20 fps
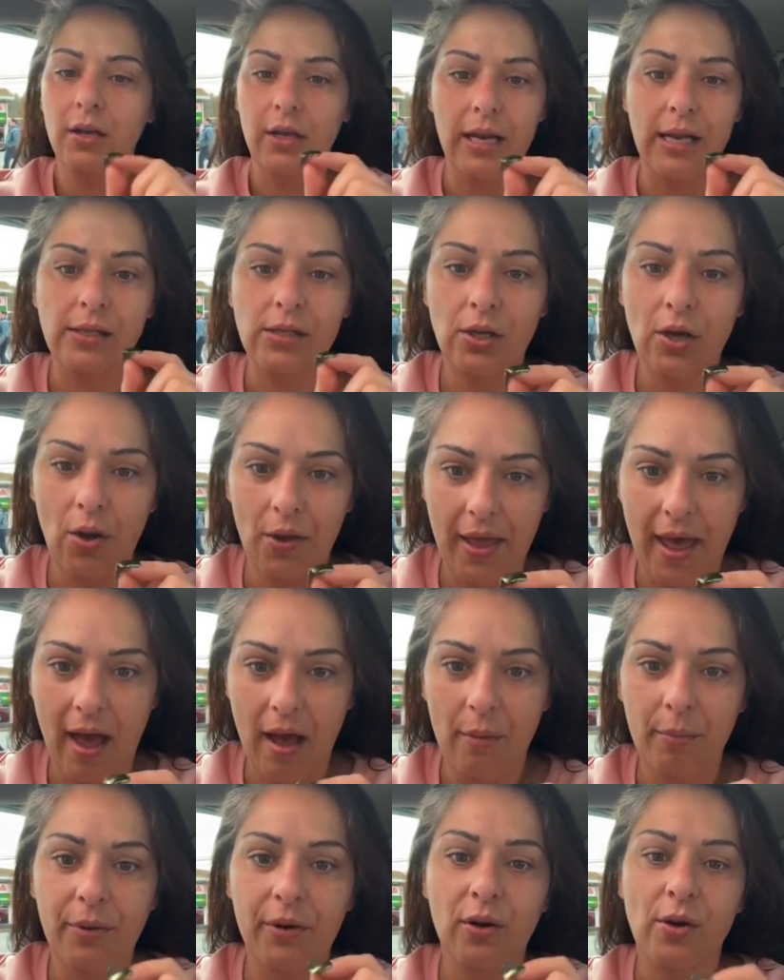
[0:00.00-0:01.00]
You need to know
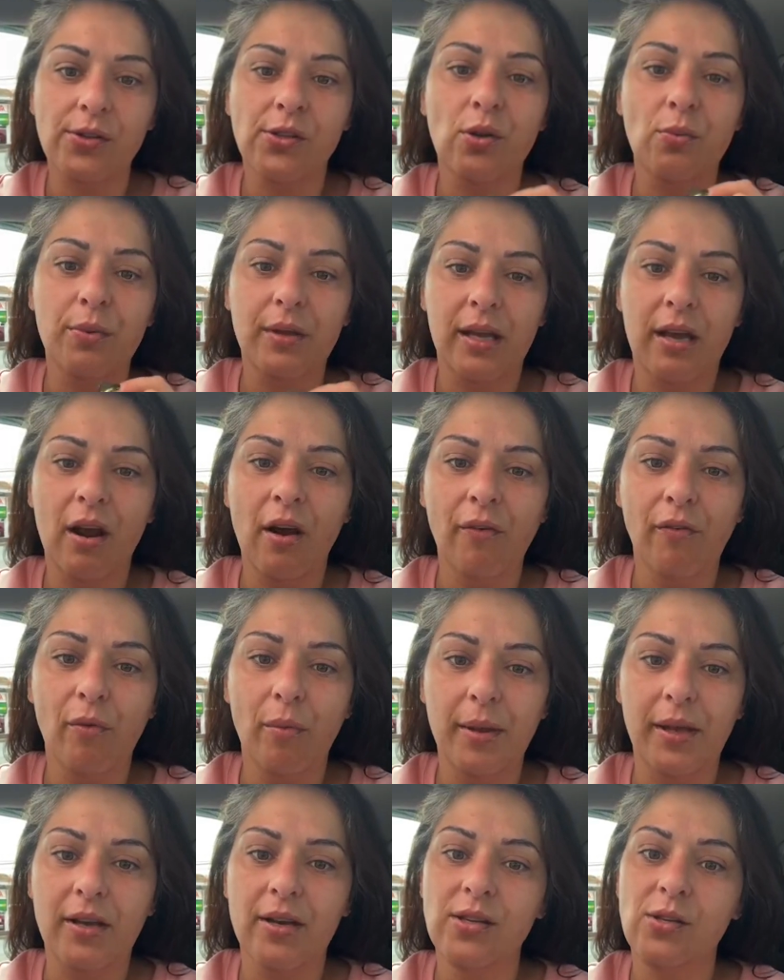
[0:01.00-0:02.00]
that. But also be
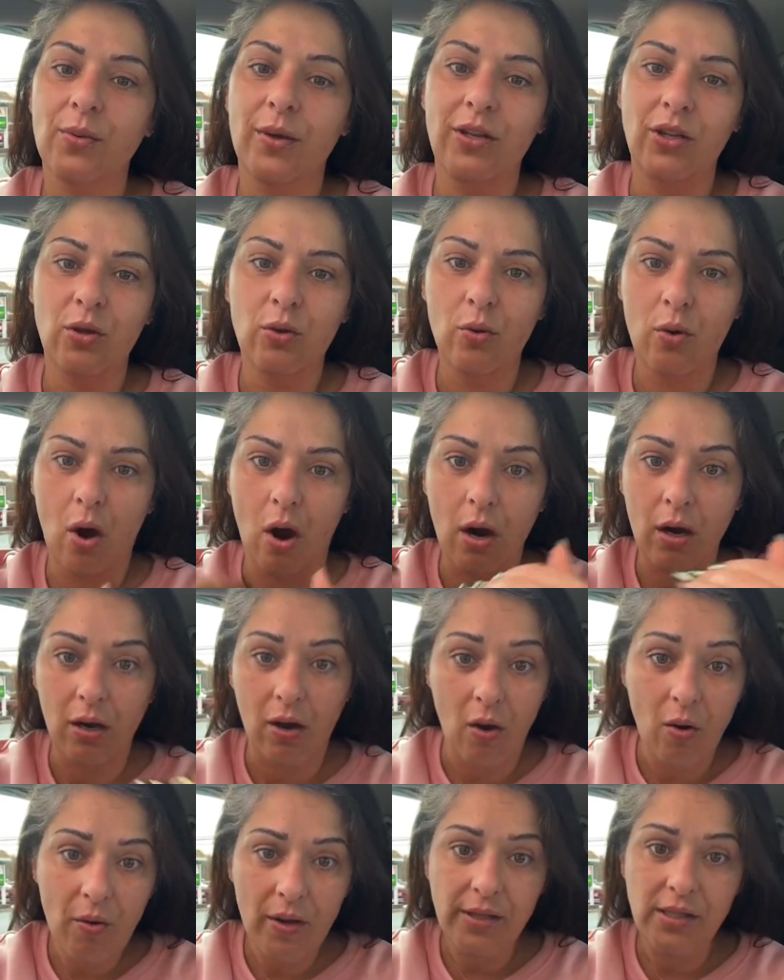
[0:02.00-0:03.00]
careful, because when you
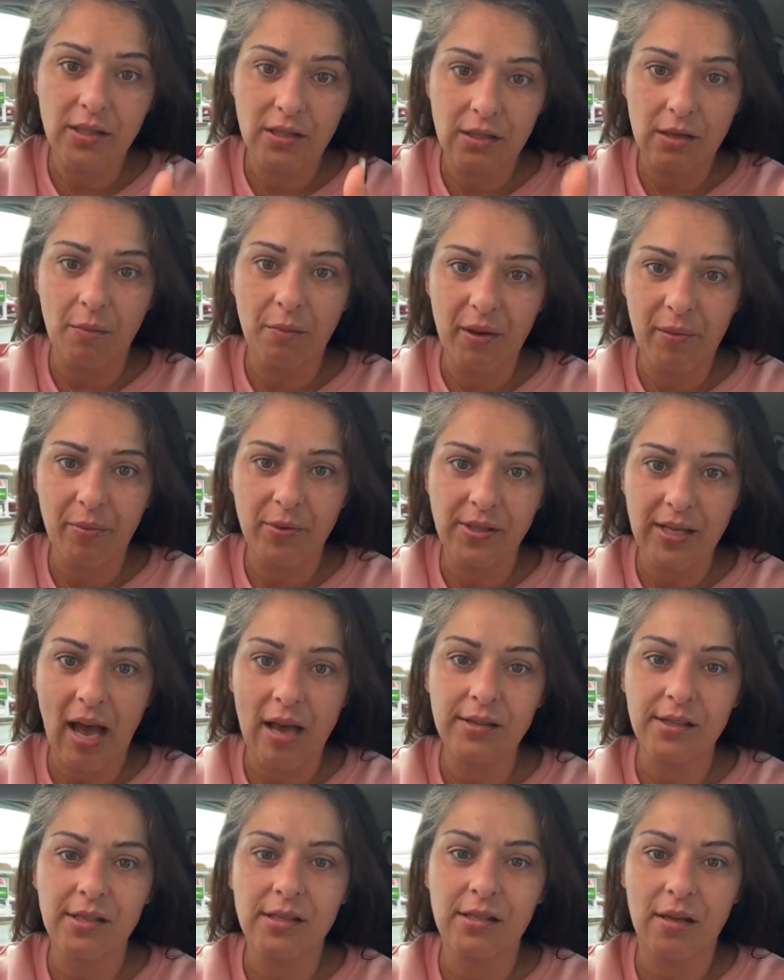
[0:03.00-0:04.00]
are going to some people's
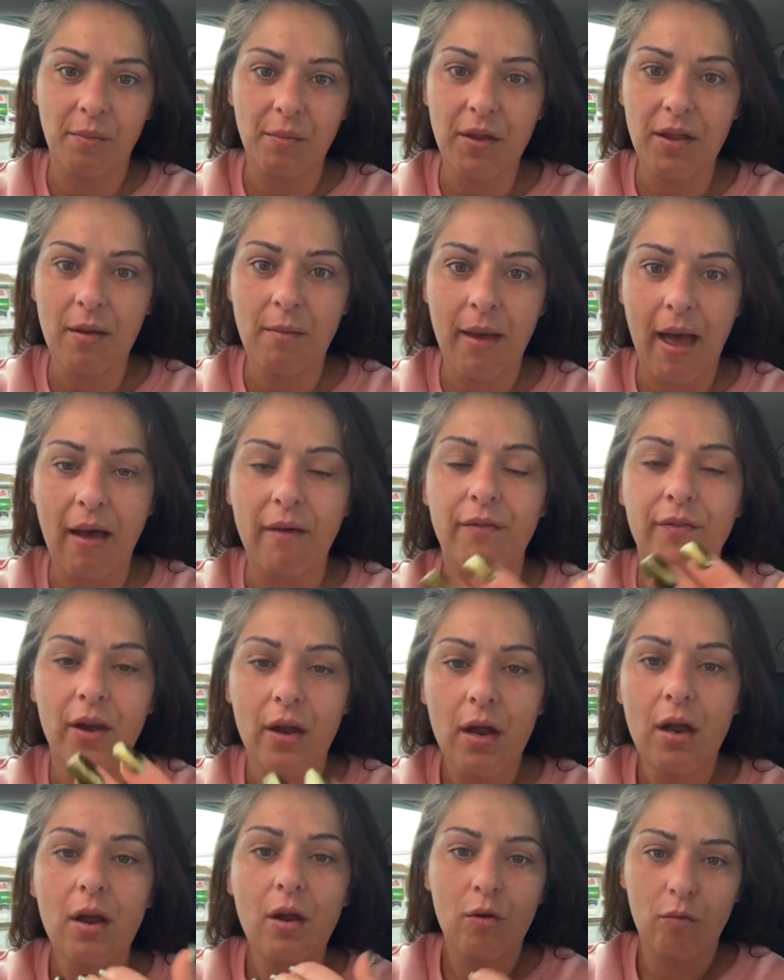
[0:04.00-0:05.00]
houses, some of them
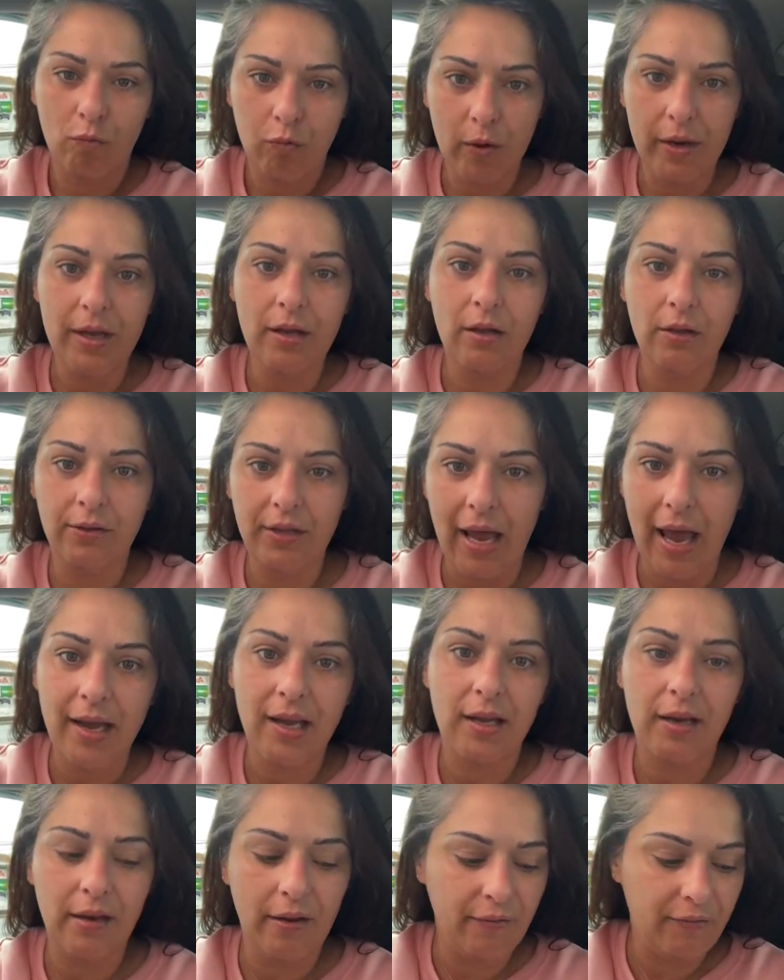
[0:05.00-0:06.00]
have real
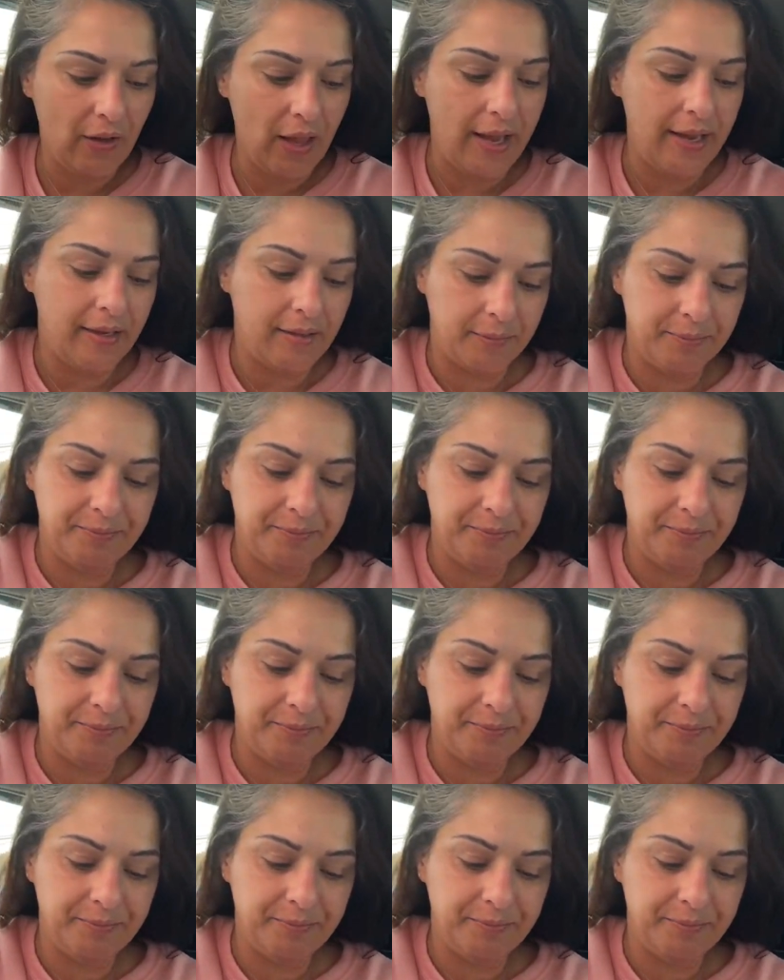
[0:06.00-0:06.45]
negative